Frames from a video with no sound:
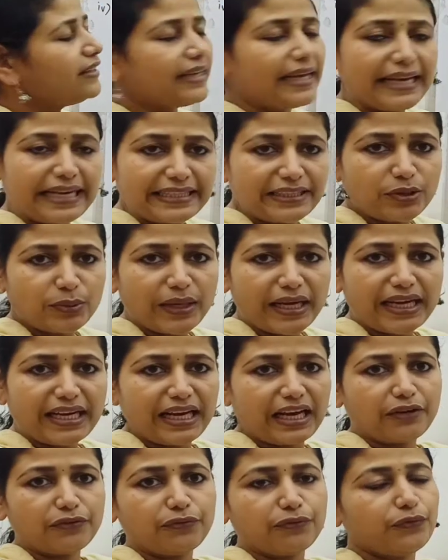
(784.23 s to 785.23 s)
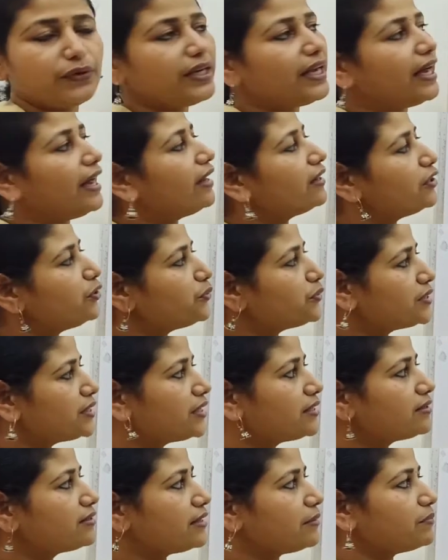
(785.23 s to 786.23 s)
day-to-day life, we are
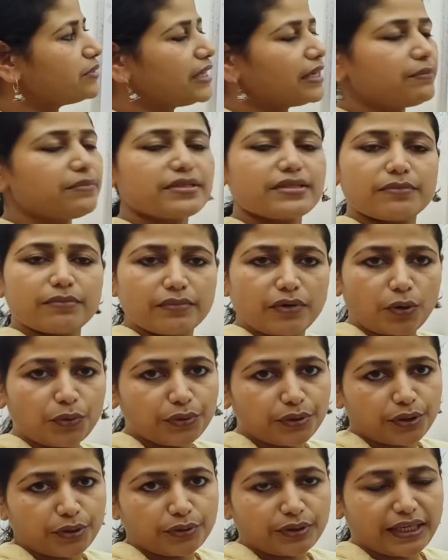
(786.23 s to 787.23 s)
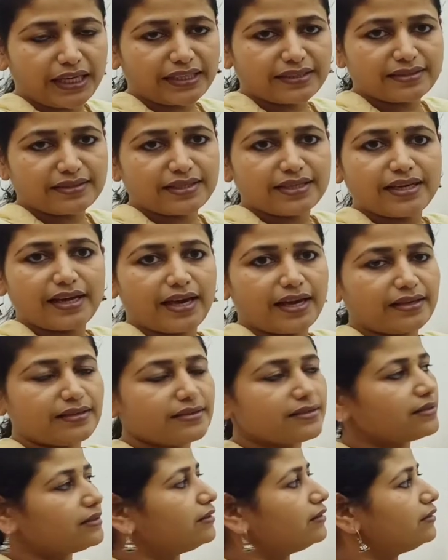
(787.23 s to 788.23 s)
using sometimes auto taxi
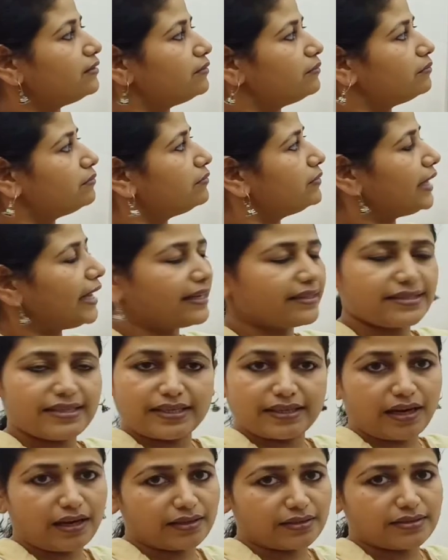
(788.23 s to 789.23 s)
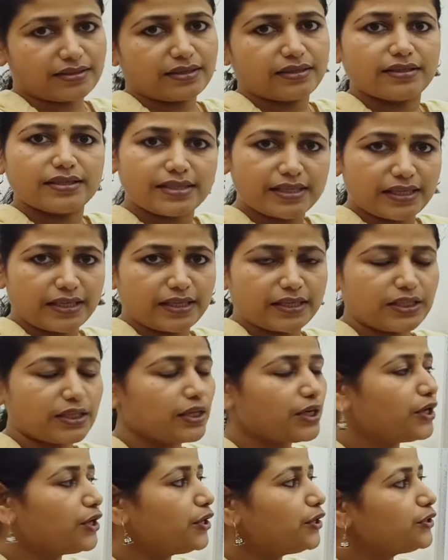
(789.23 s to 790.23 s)
and taxi cars, isn't it?
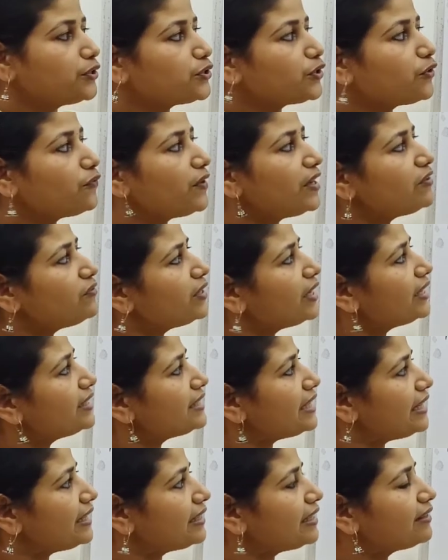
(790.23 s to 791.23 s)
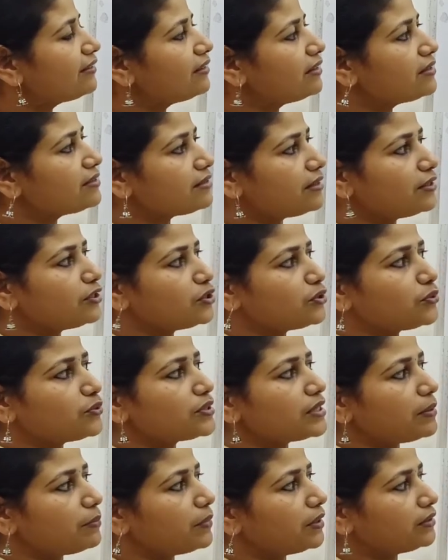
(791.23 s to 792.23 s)
So when we are taking this into
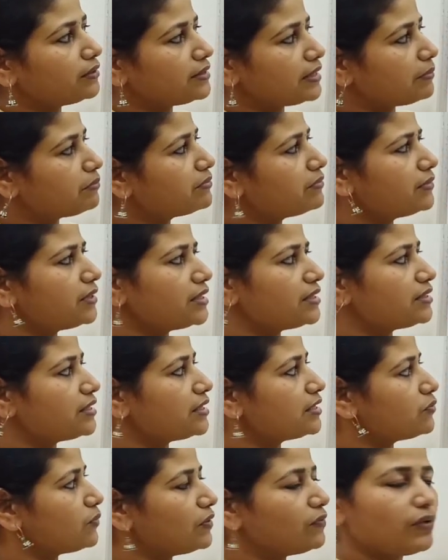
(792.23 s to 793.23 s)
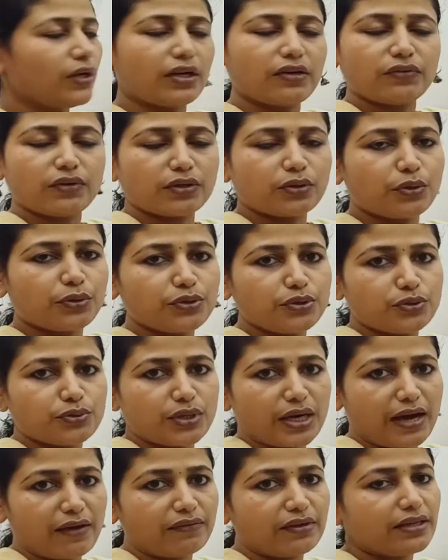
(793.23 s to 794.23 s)
some distance, when we are going to
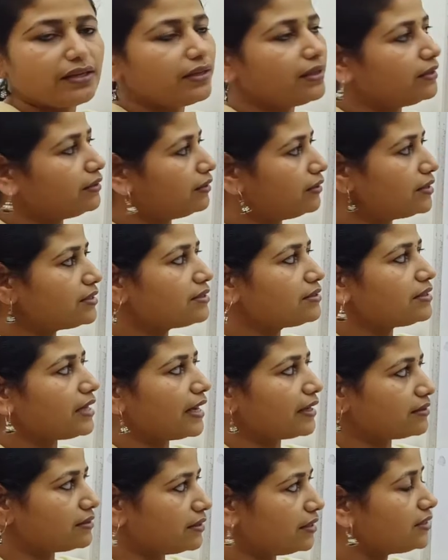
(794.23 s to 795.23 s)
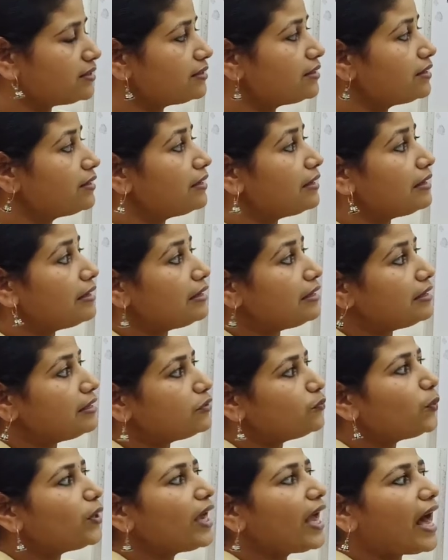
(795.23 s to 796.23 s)
travel in this taxis,
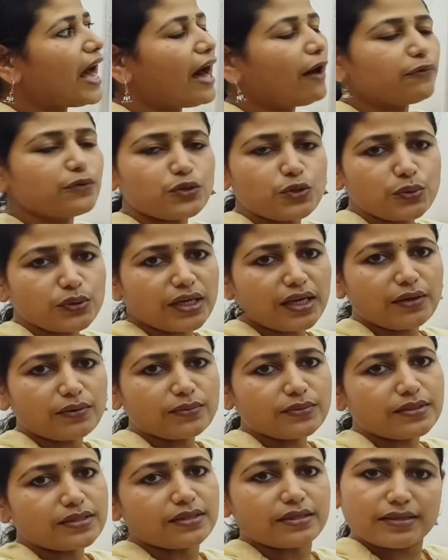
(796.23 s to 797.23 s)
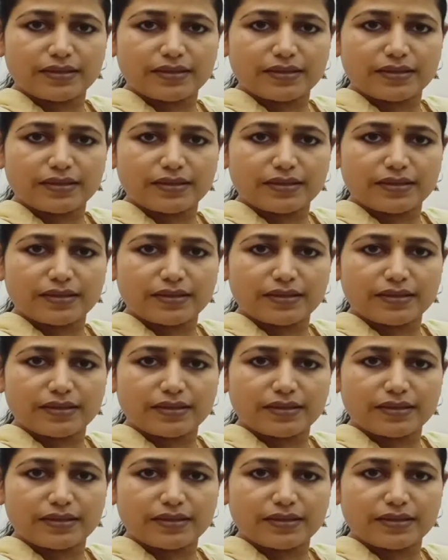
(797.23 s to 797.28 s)
we have to give